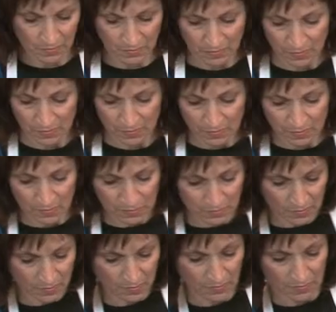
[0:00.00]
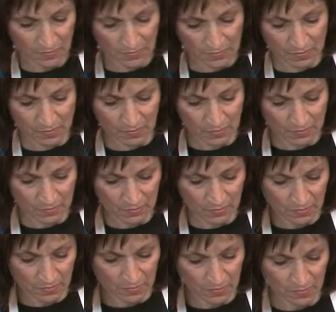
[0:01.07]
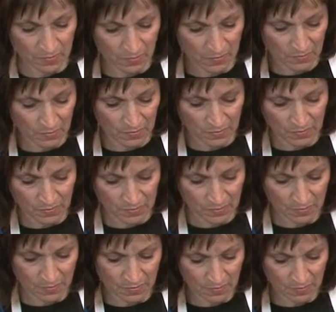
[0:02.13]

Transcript: Nothing is said.